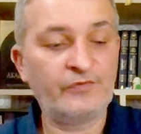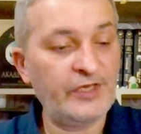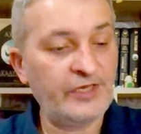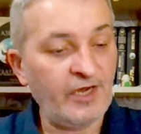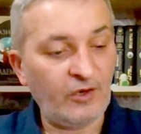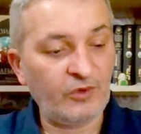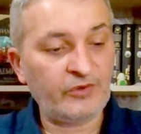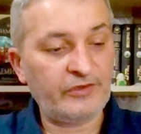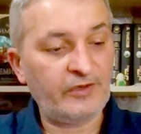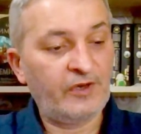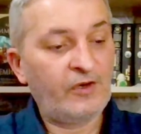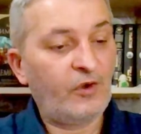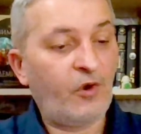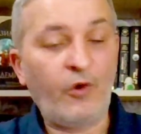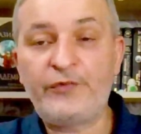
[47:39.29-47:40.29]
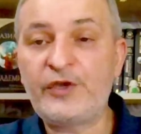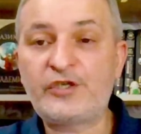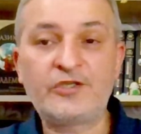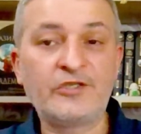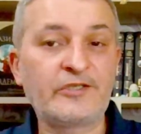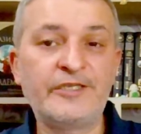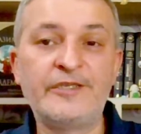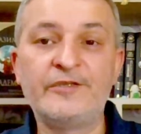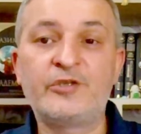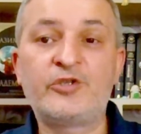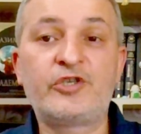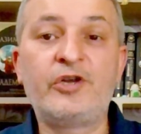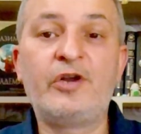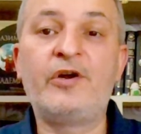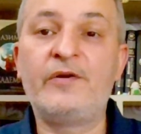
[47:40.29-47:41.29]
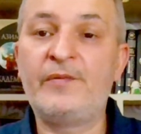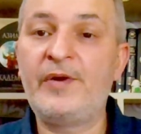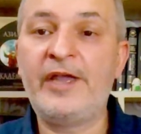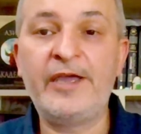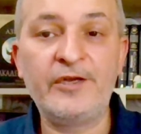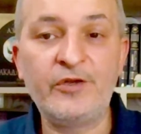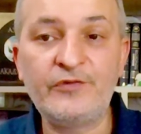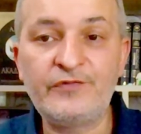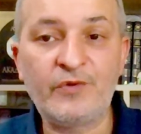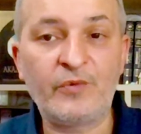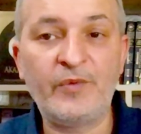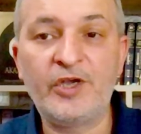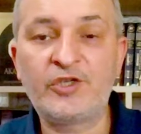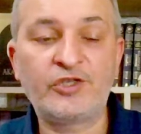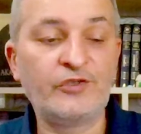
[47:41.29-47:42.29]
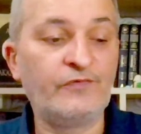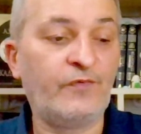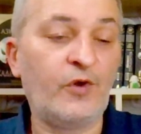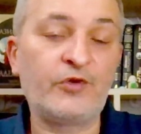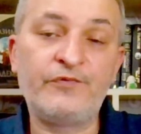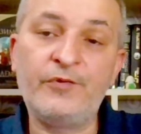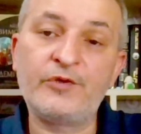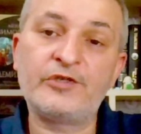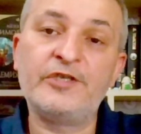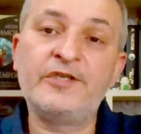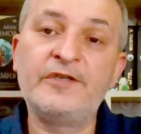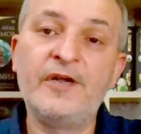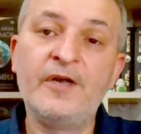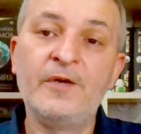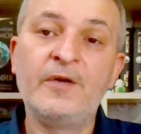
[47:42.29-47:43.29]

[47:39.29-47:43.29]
Without officials did not share any information. What was it?